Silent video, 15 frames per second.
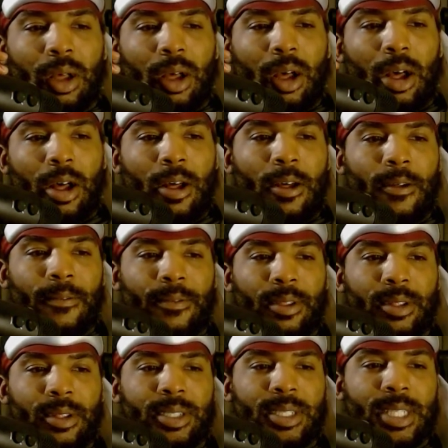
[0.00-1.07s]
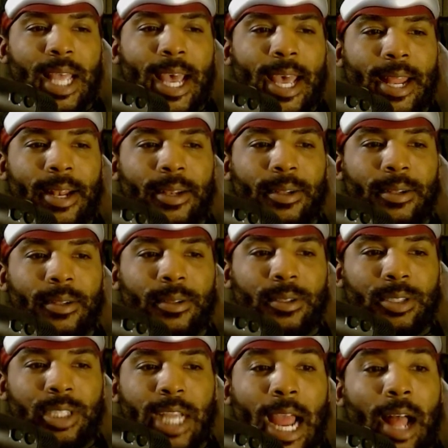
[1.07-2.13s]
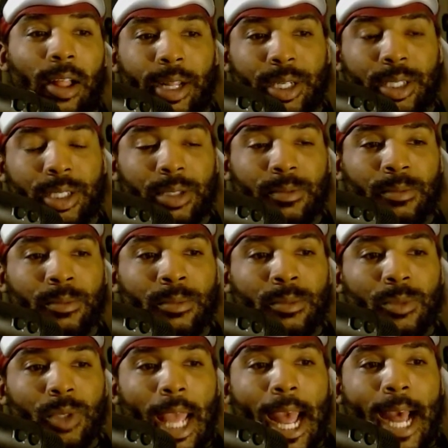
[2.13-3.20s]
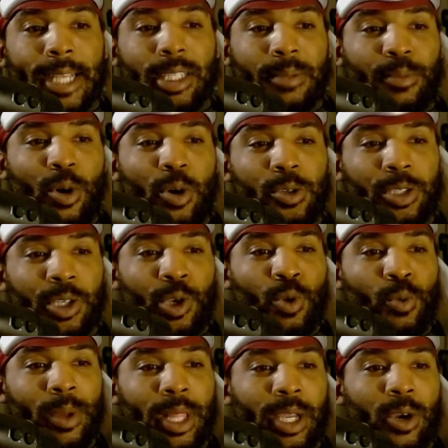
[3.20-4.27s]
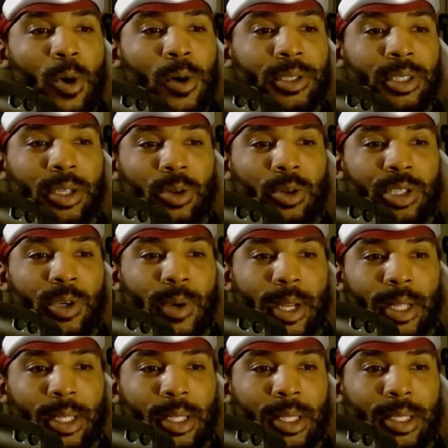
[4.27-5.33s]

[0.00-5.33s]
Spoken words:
of said challenge as opposed to you really going to go do it.